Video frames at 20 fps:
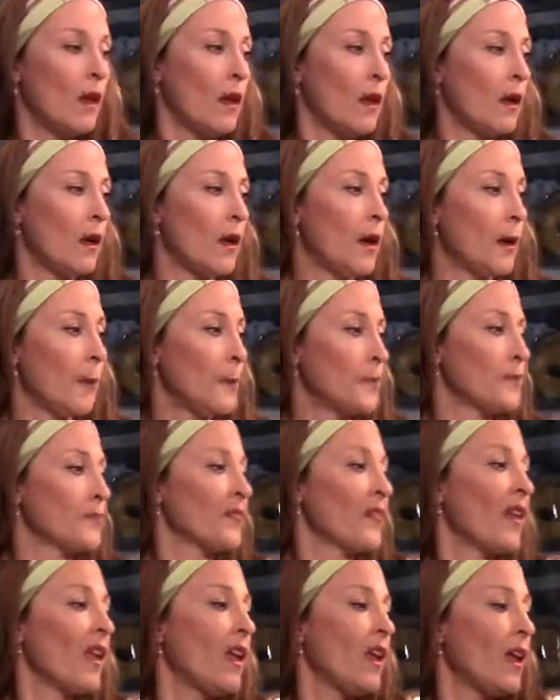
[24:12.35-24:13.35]

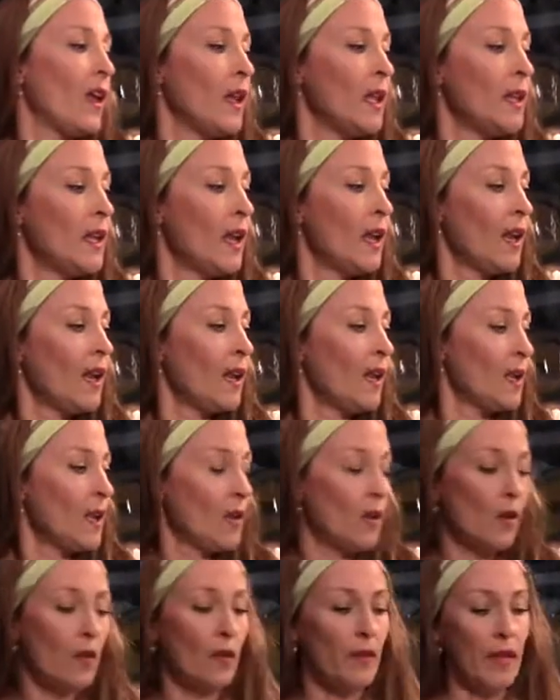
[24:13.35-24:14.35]
And then,
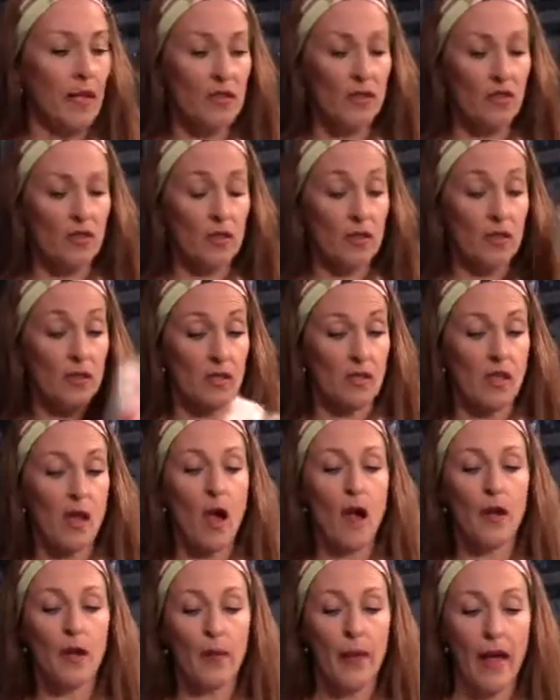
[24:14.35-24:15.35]
that starts to
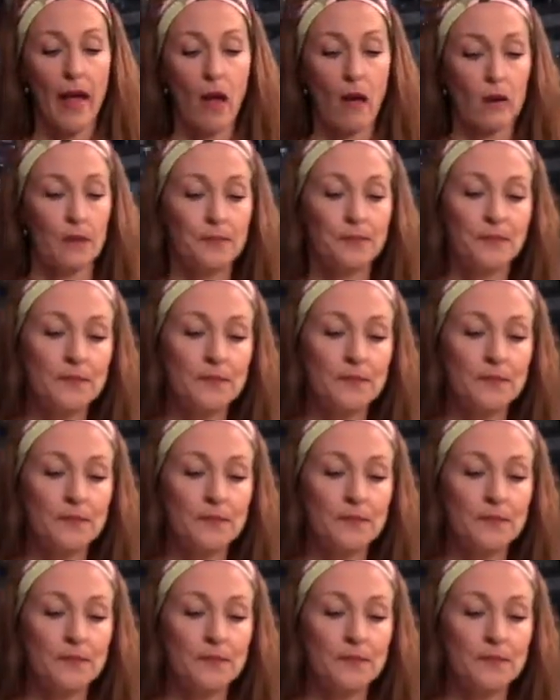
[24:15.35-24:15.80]
talk about